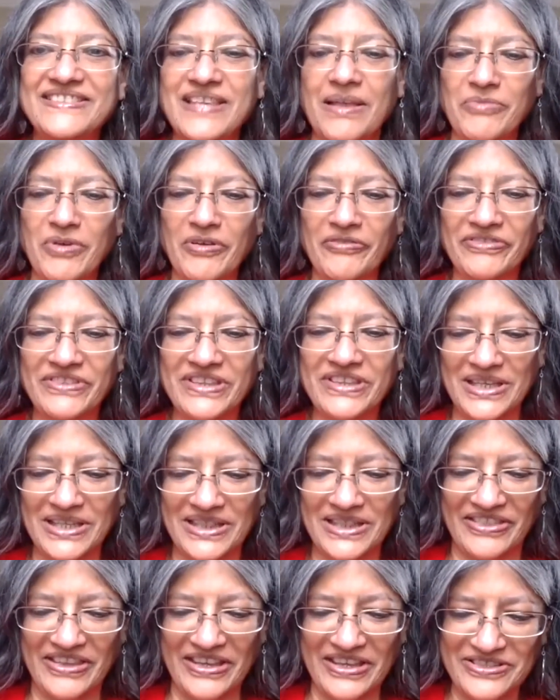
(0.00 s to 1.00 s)
some of
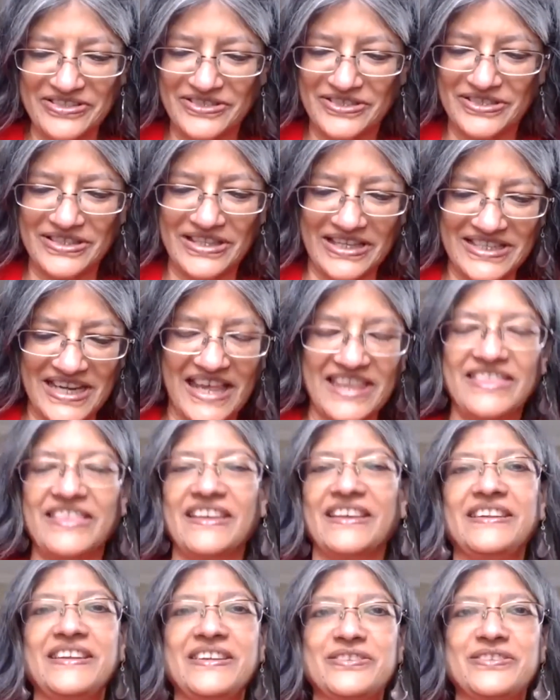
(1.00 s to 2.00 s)
the things that I
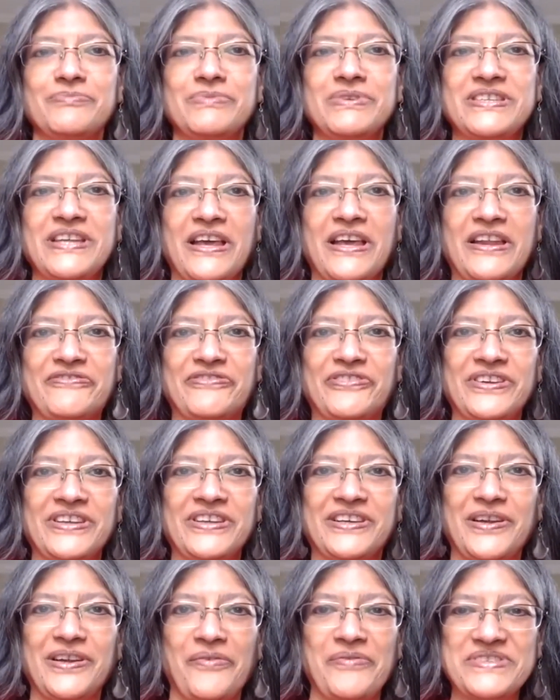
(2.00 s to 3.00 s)
think need to be done for
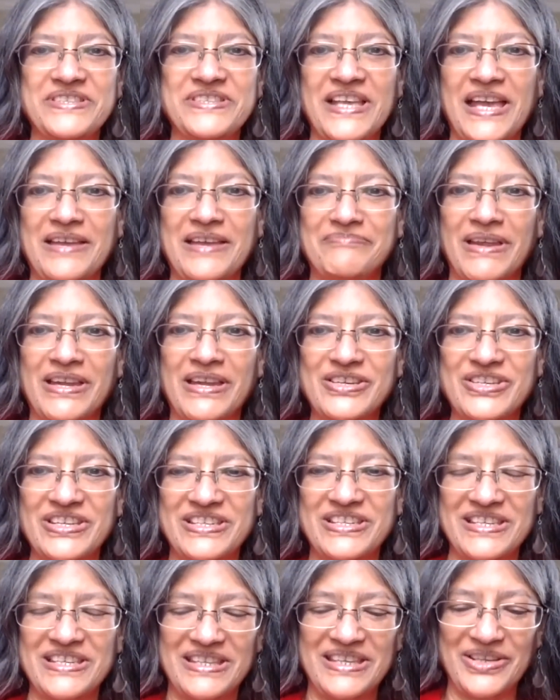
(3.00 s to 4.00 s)
economics, I had
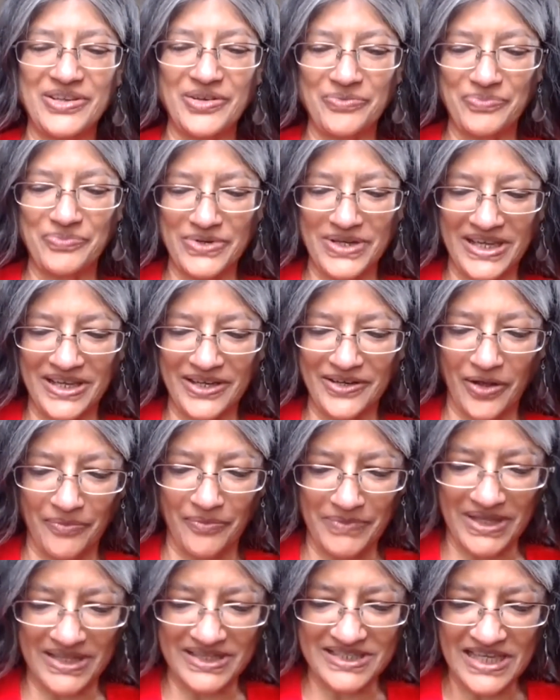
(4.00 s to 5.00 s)
mentioned in the opening
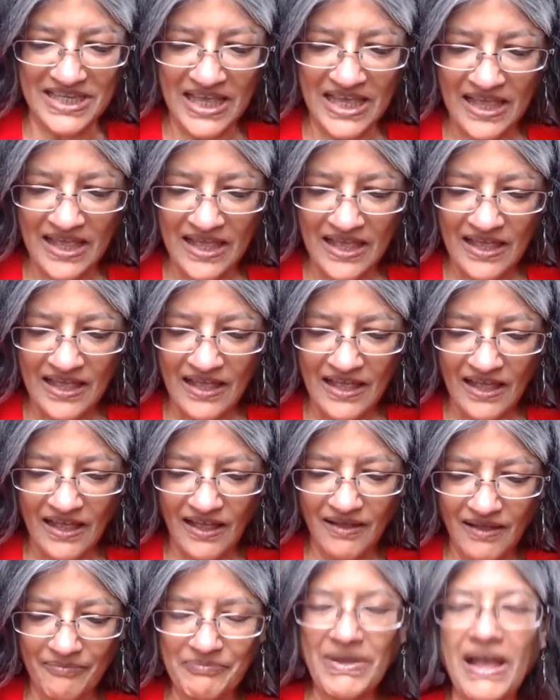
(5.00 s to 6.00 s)
comments.
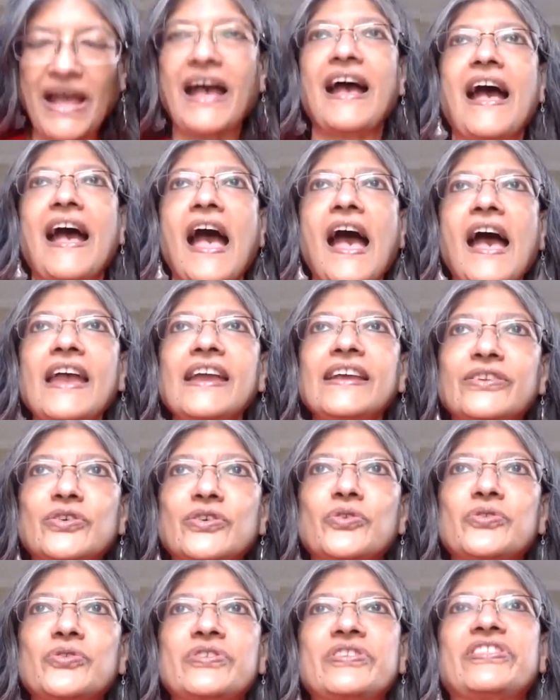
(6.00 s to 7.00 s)
I
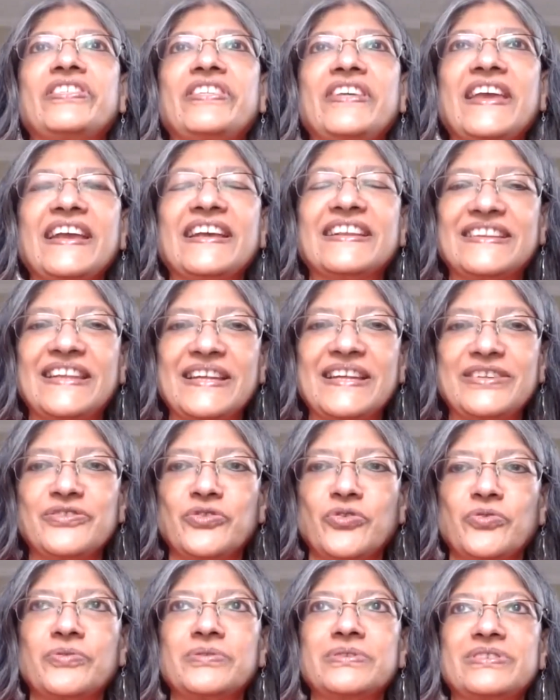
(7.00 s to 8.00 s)
don't think that,
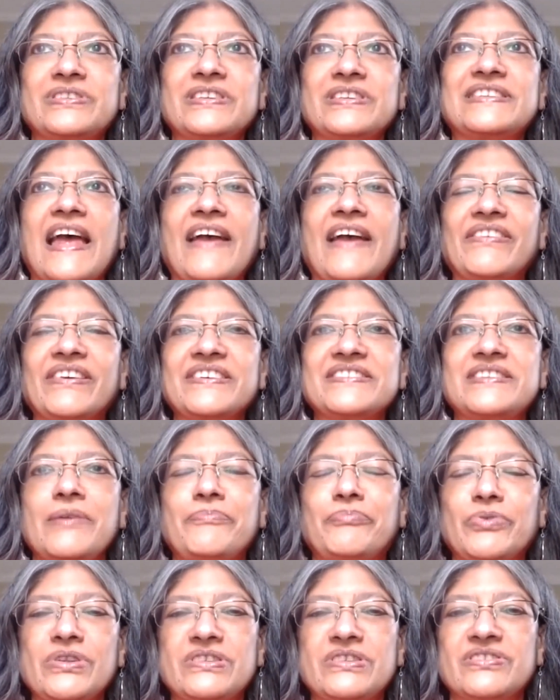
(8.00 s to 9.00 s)
just having a
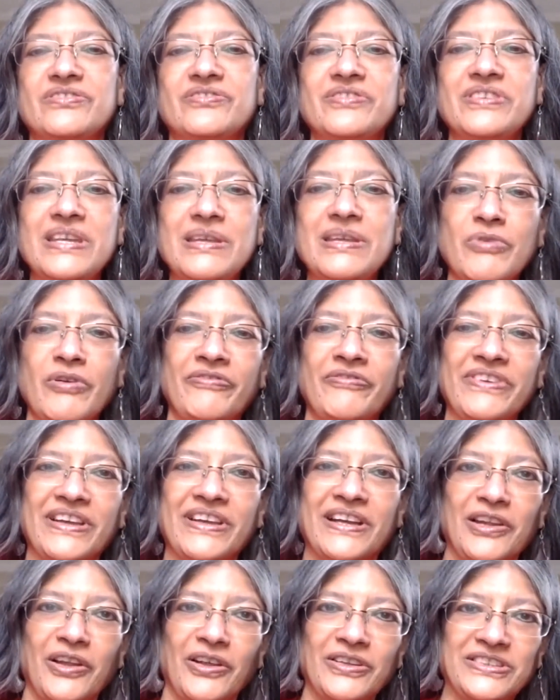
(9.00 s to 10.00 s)
separate stream of
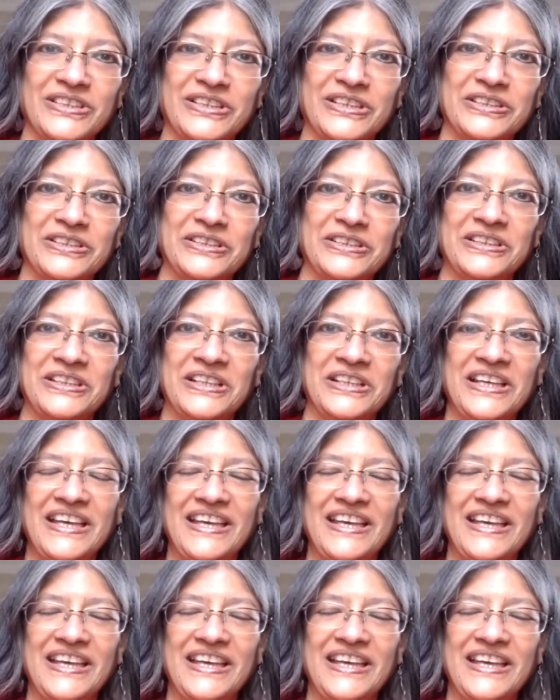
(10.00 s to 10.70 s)
ecological